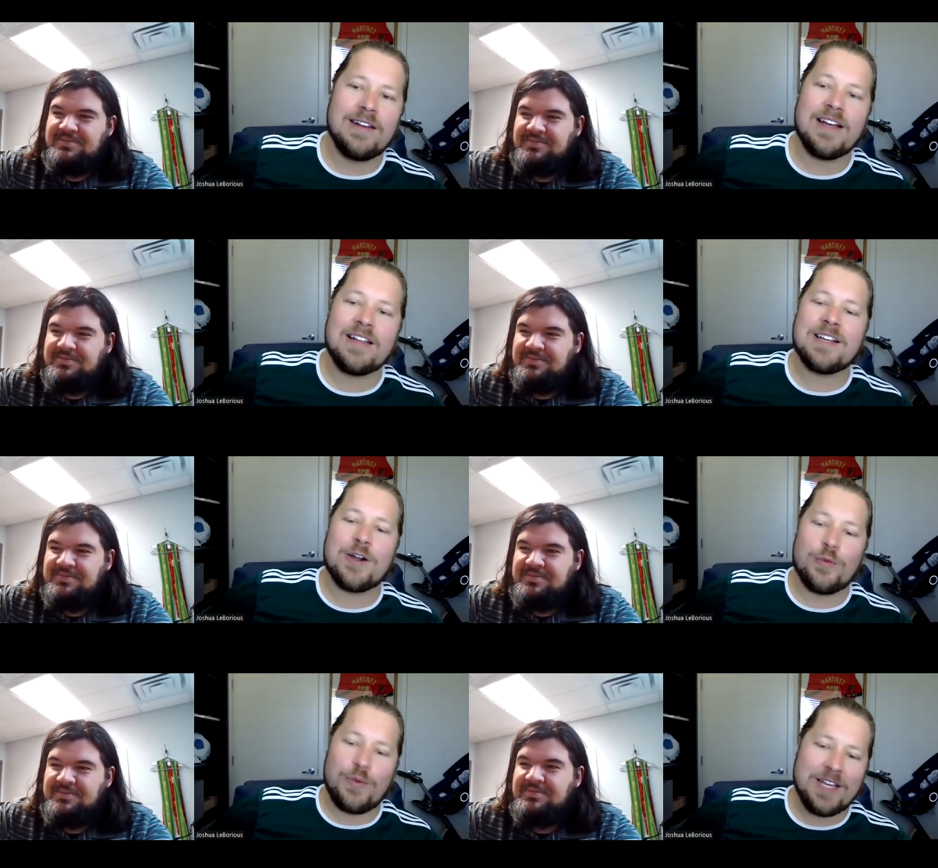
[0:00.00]
Speaker 1: Not like
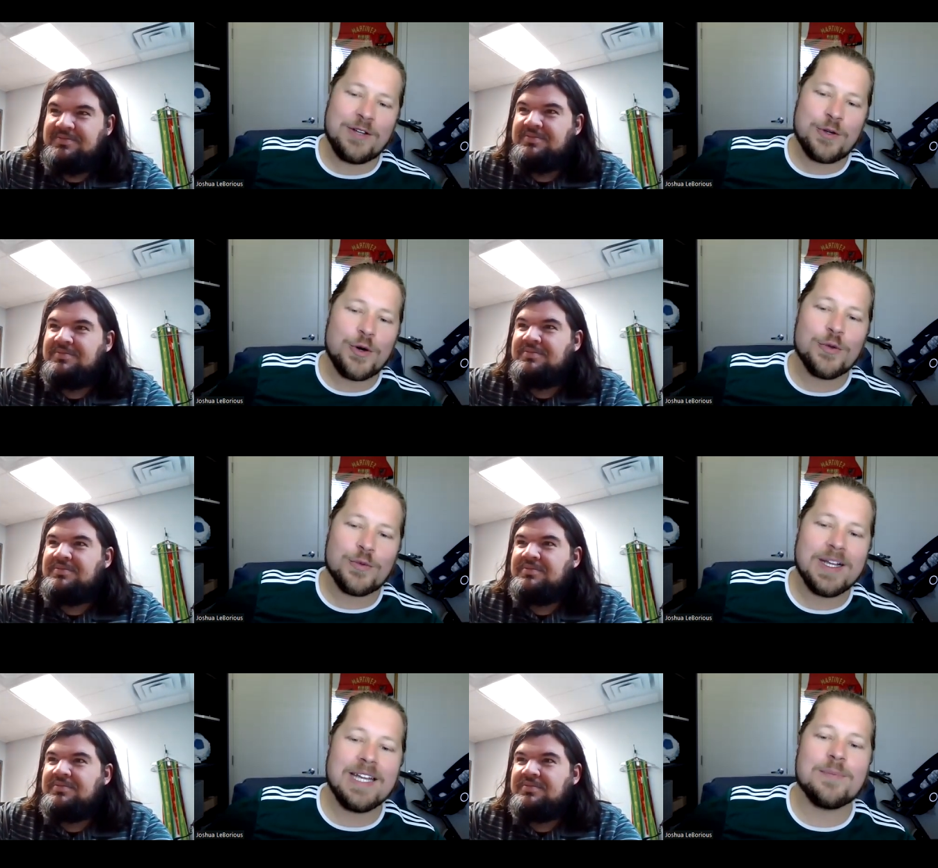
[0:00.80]
a real gold
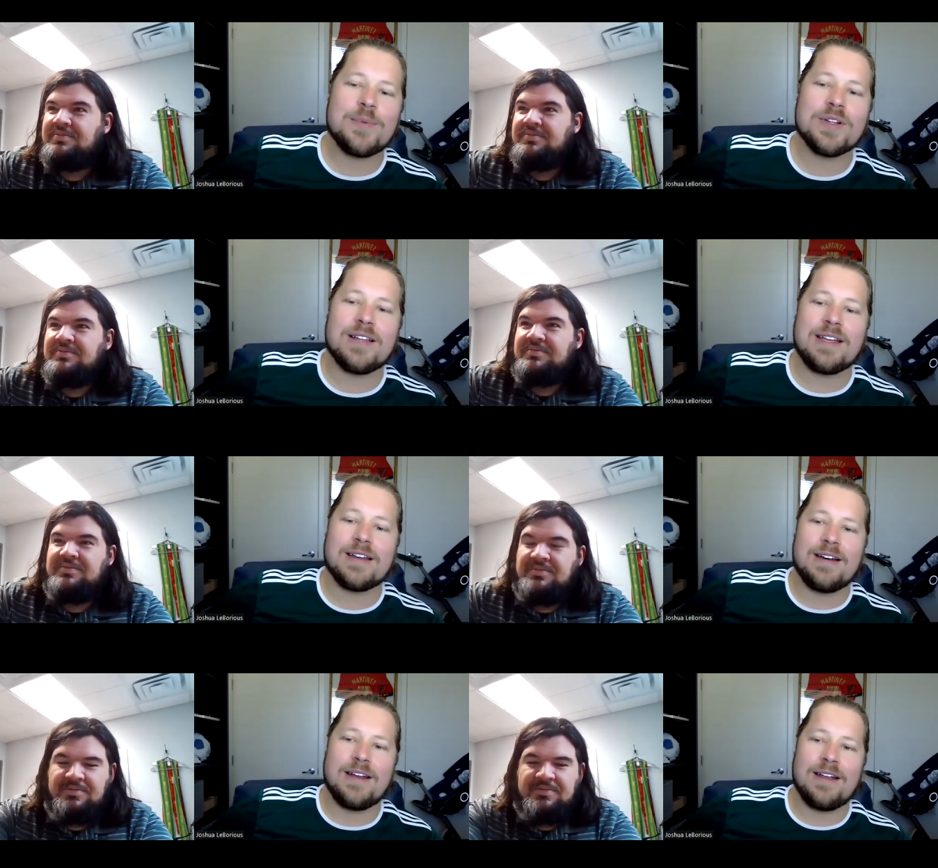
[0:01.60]
ring, but like
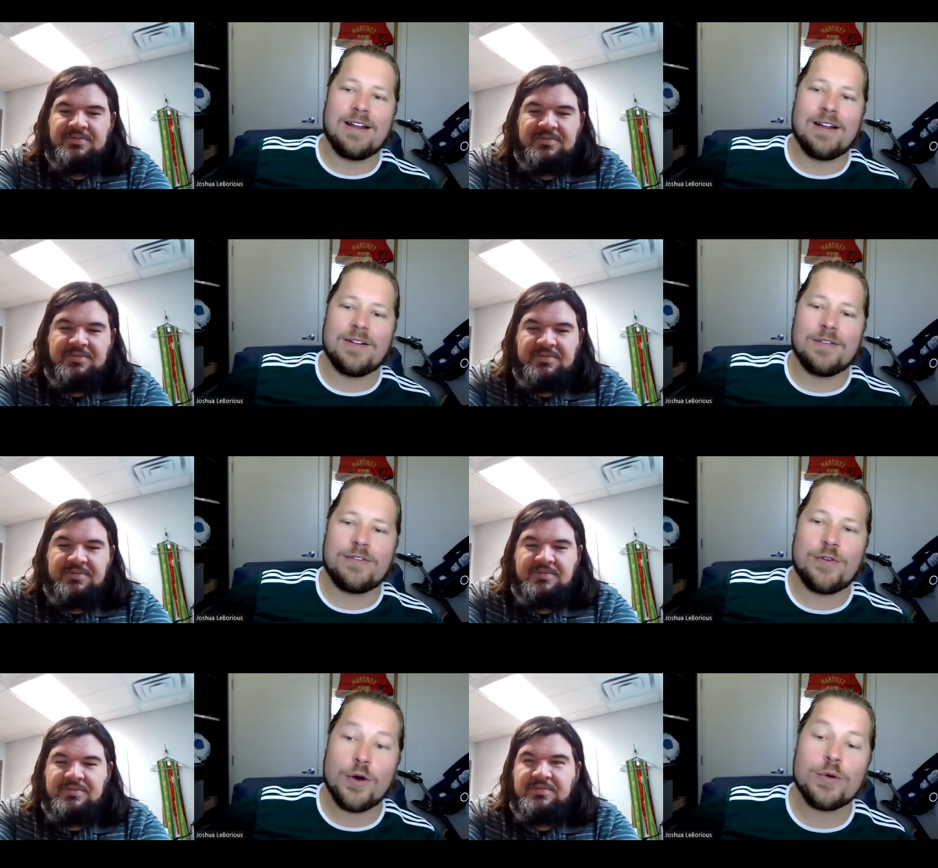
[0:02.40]
a, a
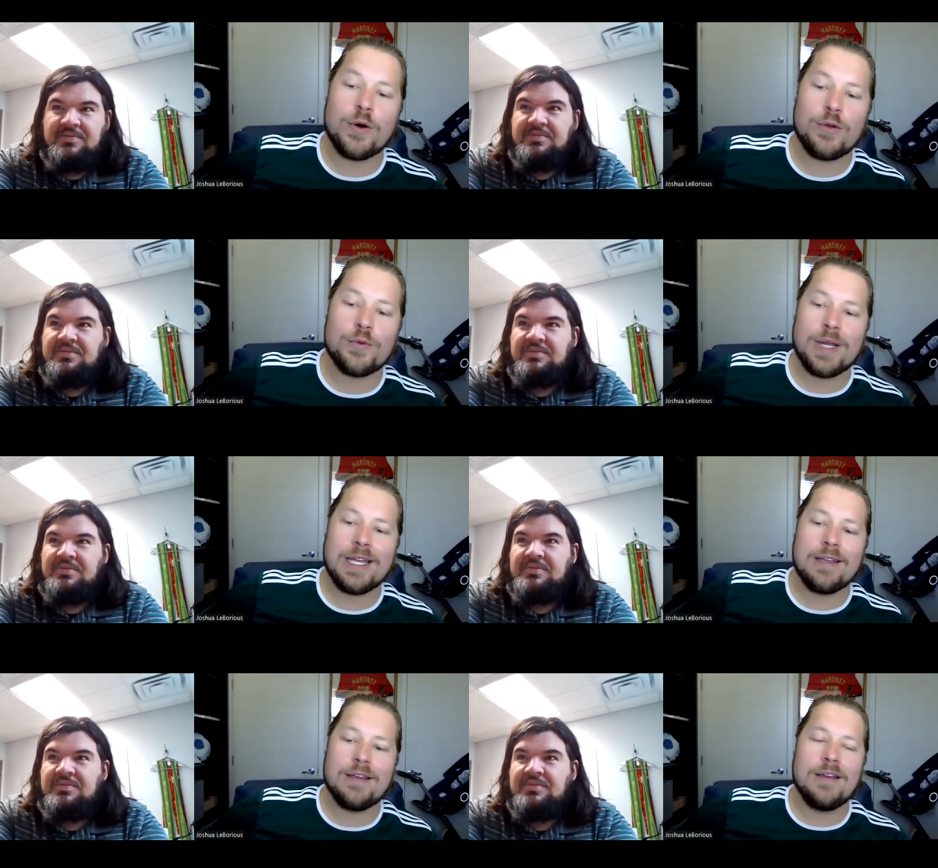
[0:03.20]
faux gold
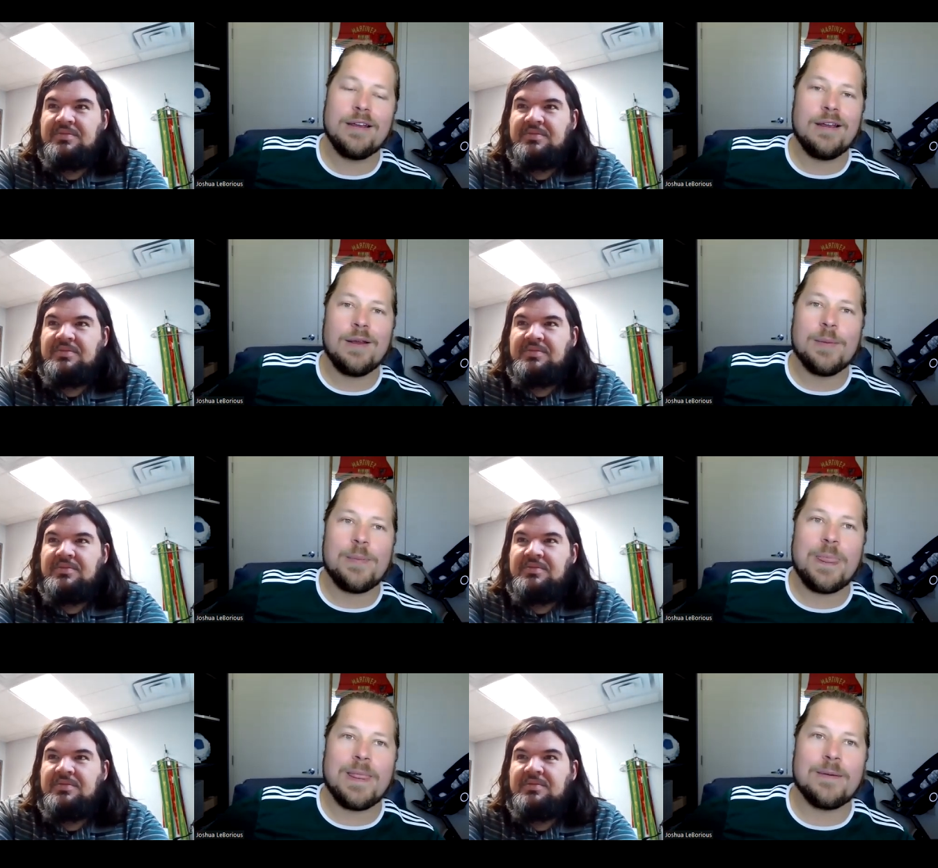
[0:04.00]
ring,
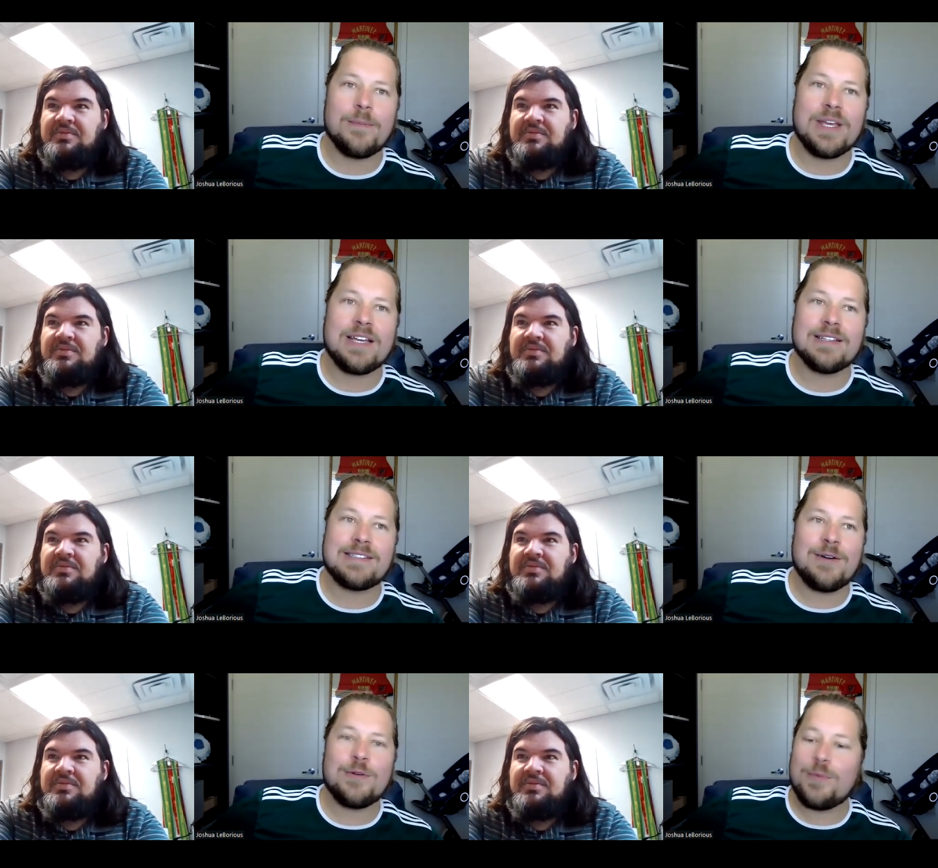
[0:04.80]
because
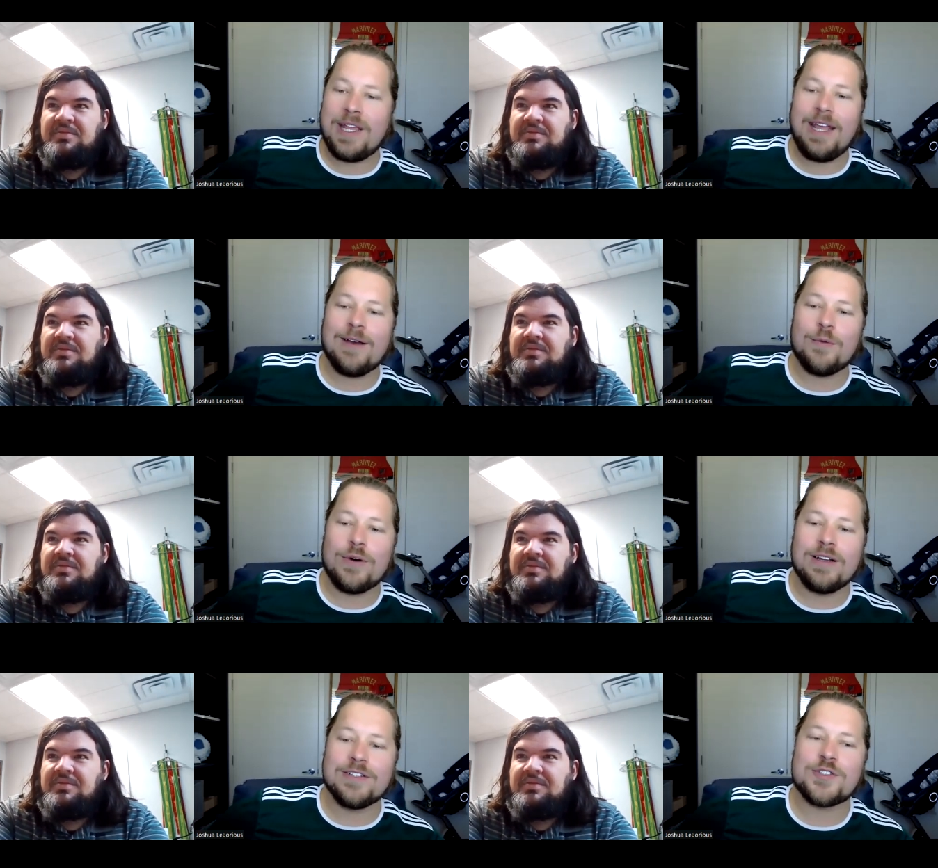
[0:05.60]
that would be
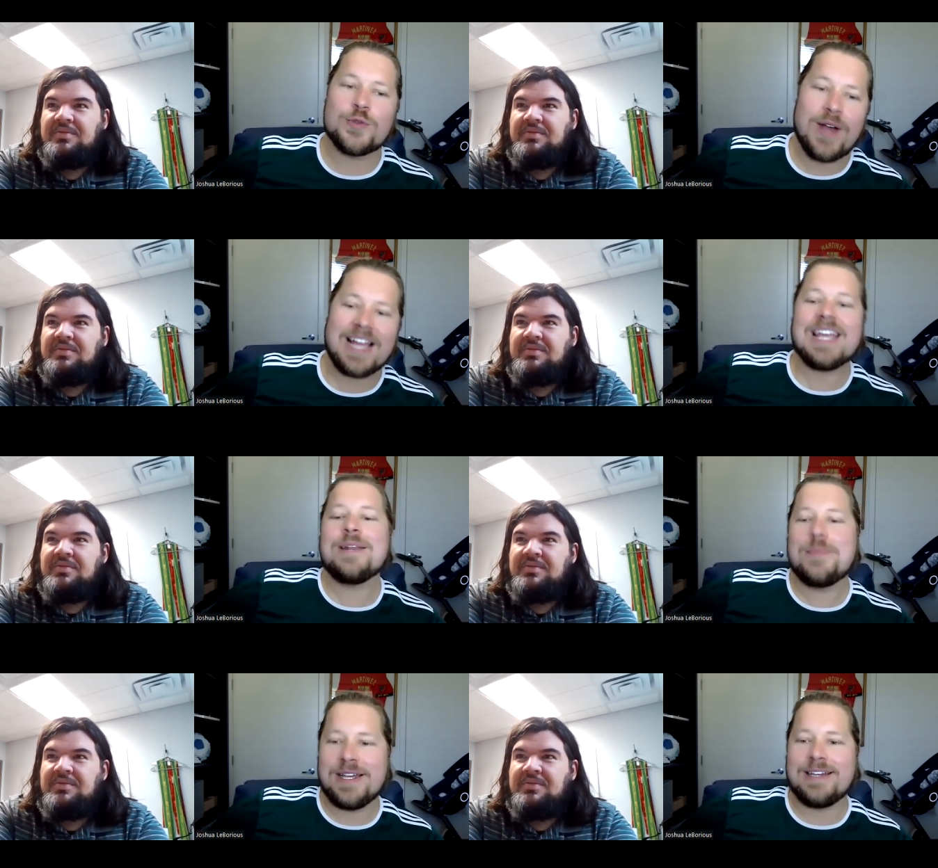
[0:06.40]
one
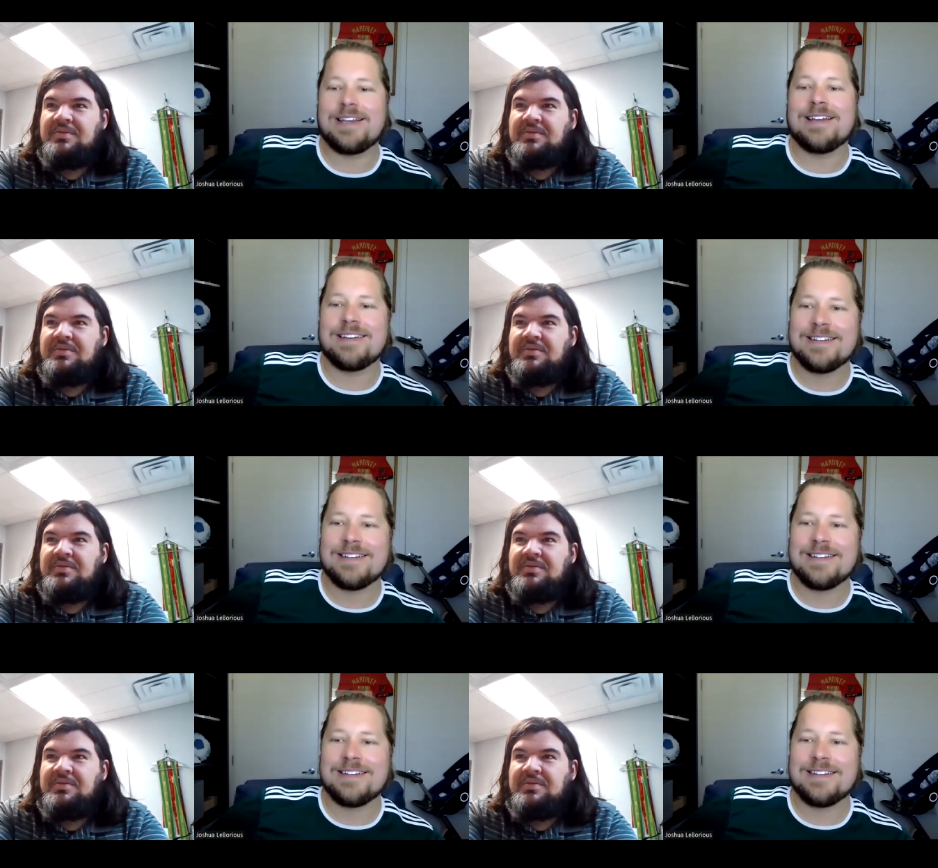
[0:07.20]
swagging pig.